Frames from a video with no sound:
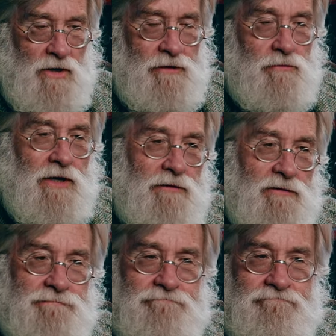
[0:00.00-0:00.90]
That
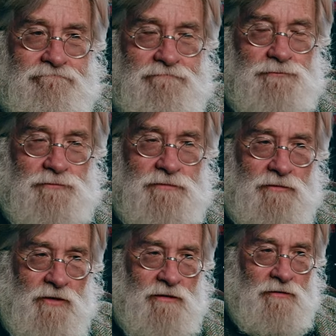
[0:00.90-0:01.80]
rather
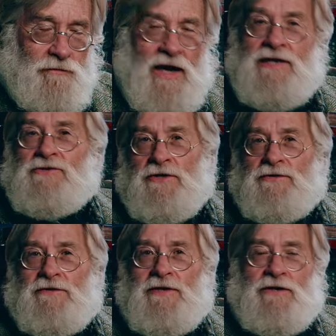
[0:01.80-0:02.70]
reminds
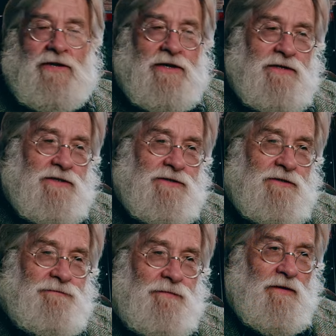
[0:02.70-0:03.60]
us of how that is.
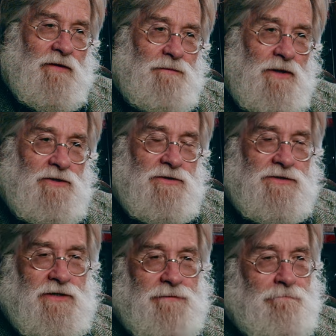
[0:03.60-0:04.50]
But you'll
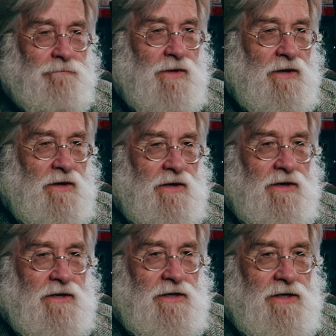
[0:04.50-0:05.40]
see.
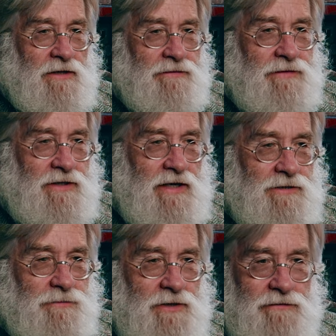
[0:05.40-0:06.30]
Uh, I think
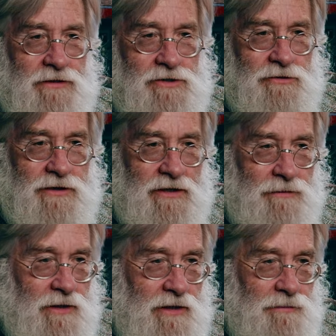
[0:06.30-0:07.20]
that's a bit of a treat
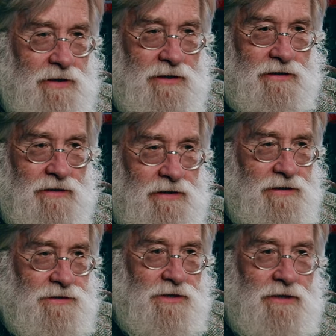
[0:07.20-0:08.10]
coming up here.
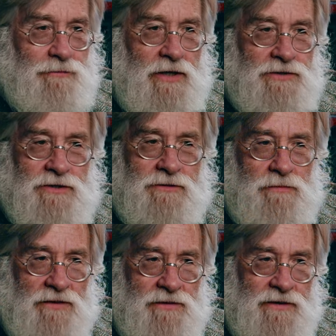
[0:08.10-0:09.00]
Is the Impressionist
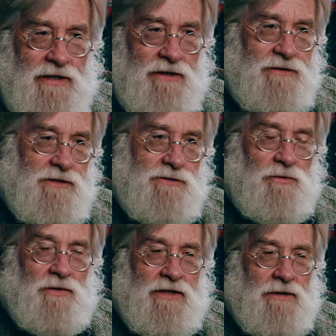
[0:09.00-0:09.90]
method now? This is where
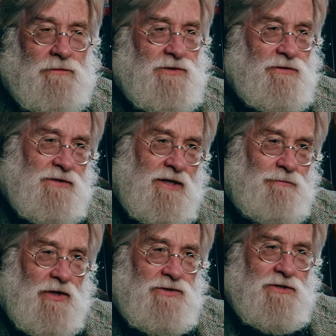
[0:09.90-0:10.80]
we get number two. Is the
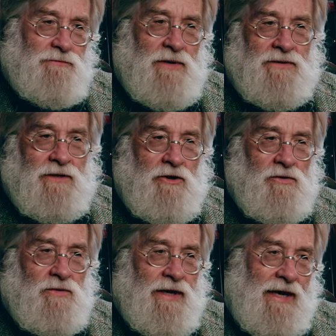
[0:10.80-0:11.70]
Impressionist method
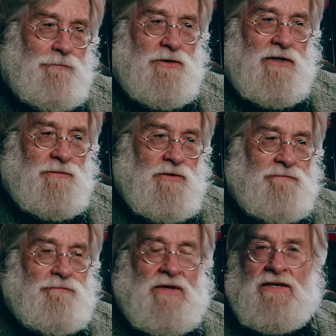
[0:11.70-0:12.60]
only
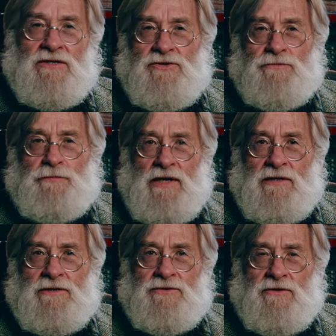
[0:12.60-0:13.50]
applicable to
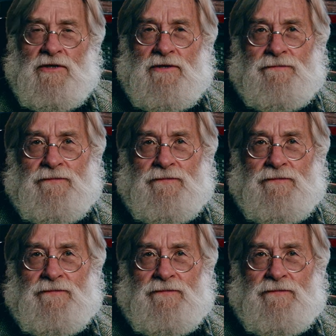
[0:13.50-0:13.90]
painting and drawing?